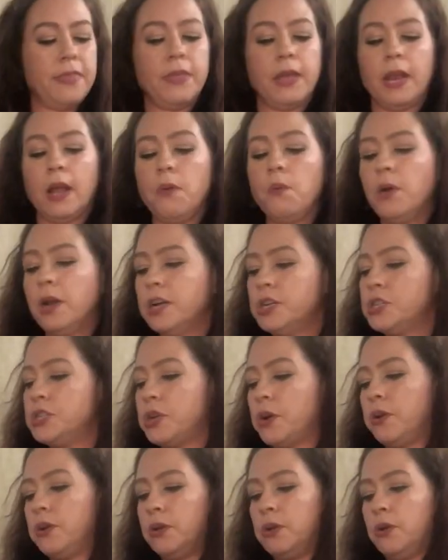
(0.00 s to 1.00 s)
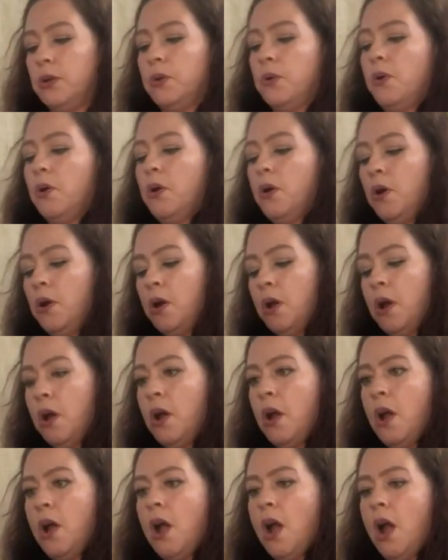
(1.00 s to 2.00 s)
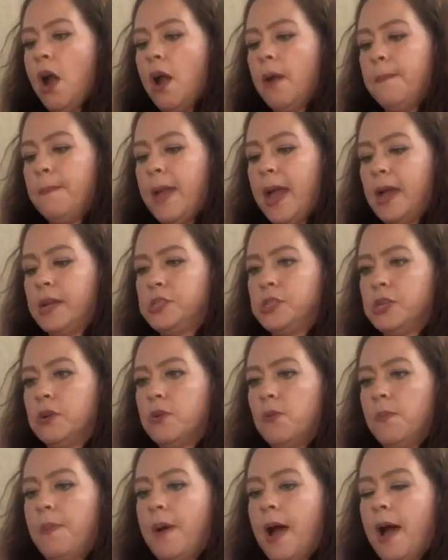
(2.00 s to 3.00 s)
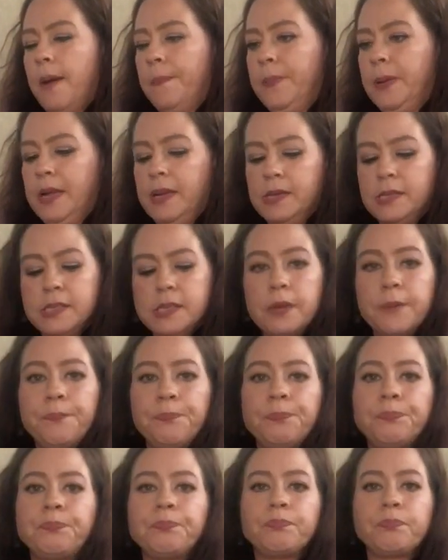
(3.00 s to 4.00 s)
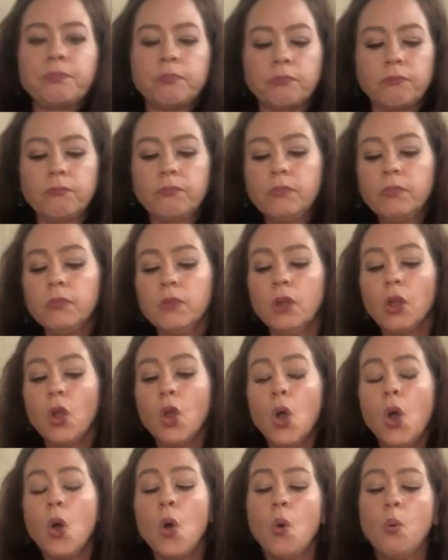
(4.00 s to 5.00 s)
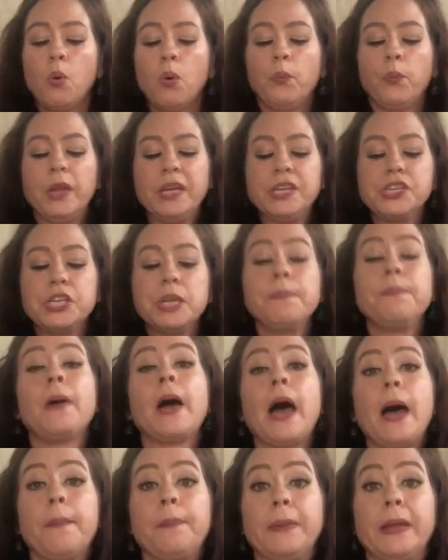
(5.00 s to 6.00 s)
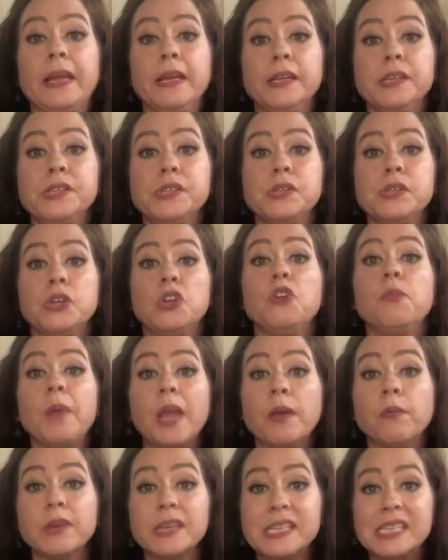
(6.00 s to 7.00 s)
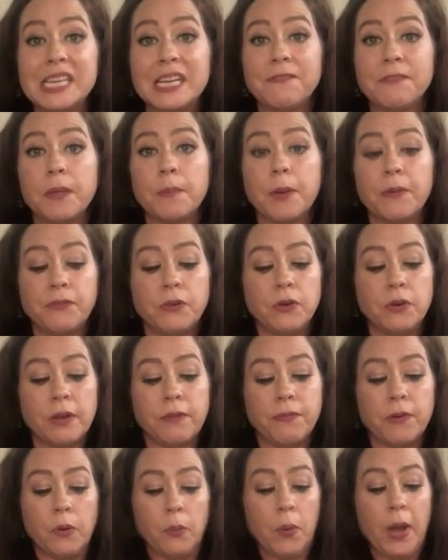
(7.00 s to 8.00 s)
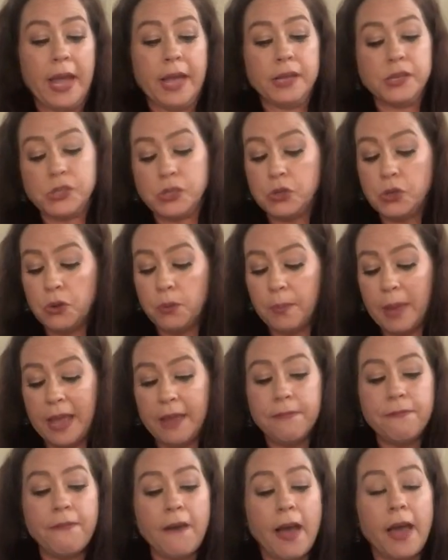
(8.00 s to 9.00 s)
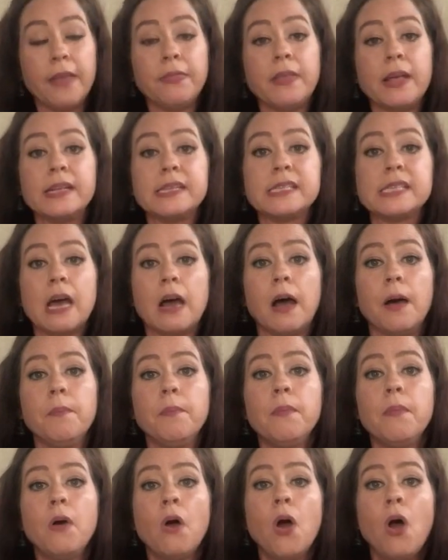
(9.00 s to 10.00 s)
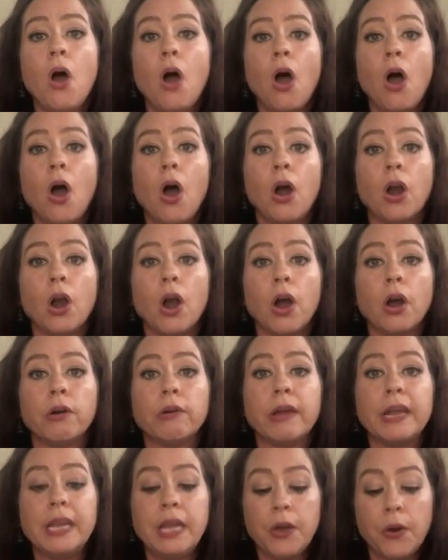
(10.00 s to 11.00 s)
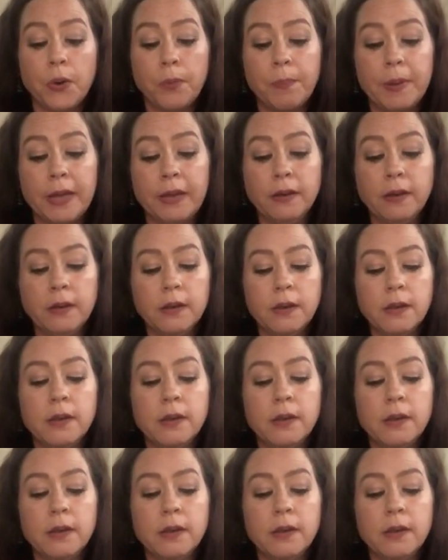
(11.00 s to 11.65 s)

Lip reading: and then I want to show you our magical poppies. When we ship poppies, you may receive them a few different ways. You may find that some are already open,